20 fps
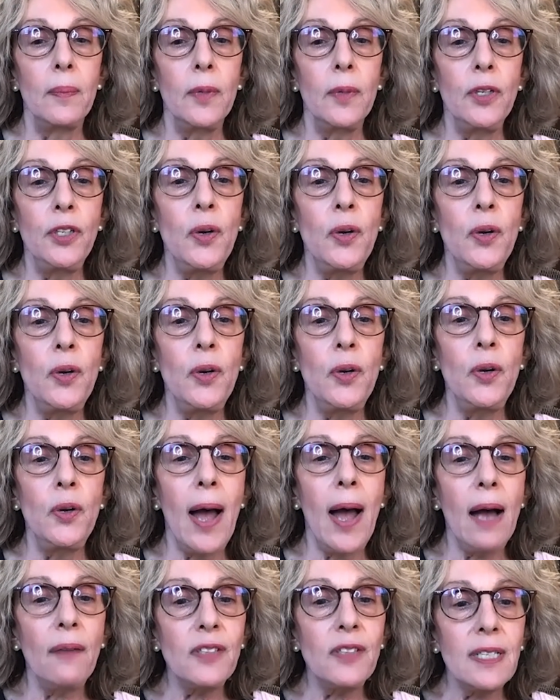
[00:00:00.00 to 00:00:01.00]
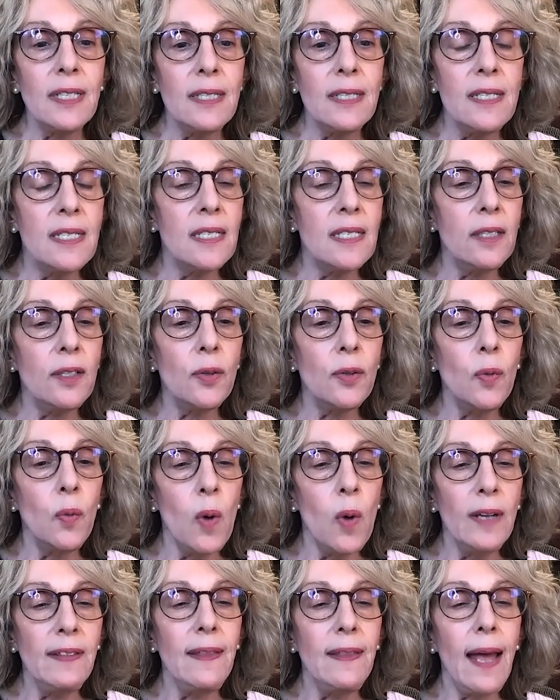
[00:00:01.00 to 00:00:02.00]
you have to consider
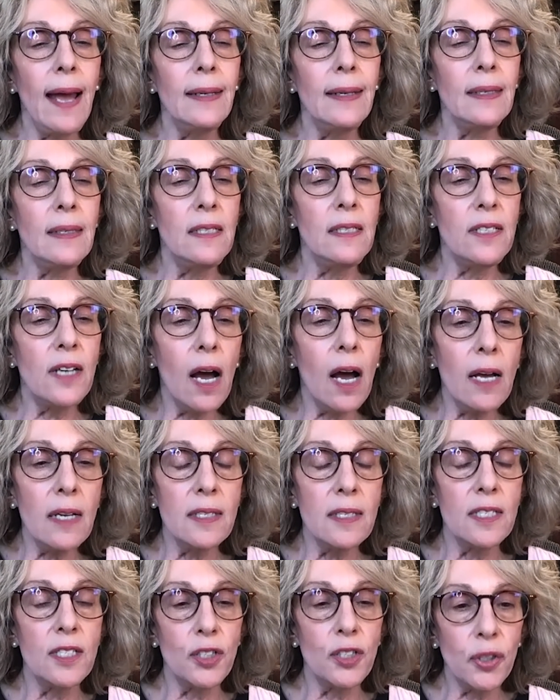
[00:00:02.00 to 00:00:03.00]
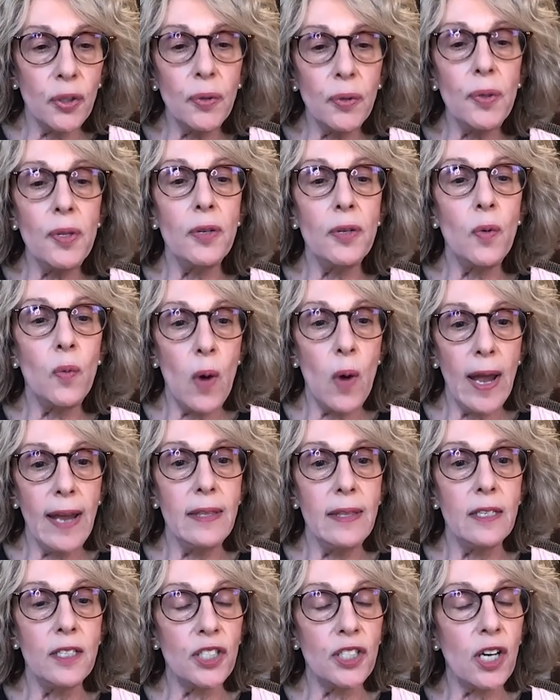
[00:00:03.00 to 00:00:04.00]
what that does to the way
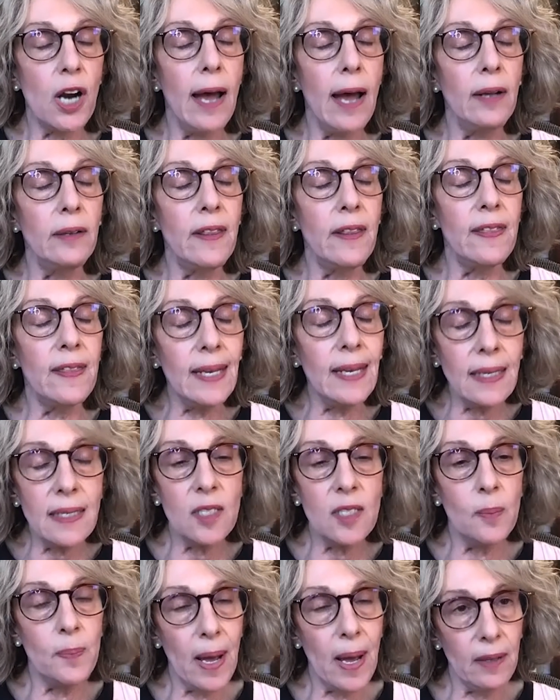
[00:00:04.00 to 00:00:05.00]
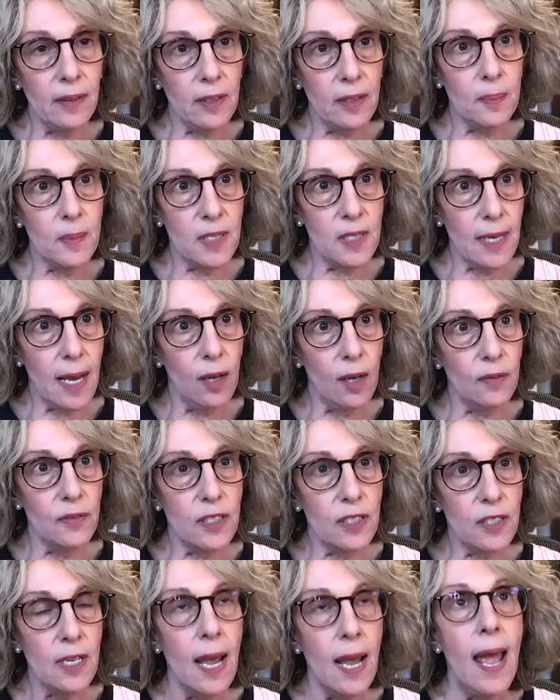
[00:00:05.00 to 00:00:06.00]
the child thinks about
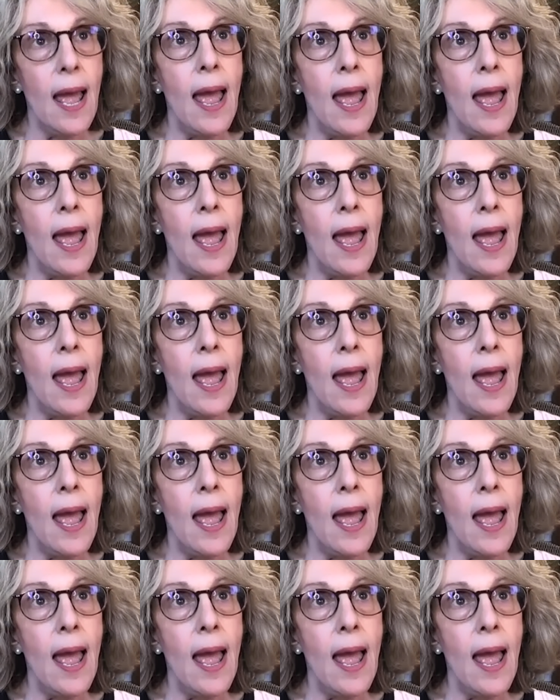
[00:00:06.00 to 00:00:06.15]
themselves,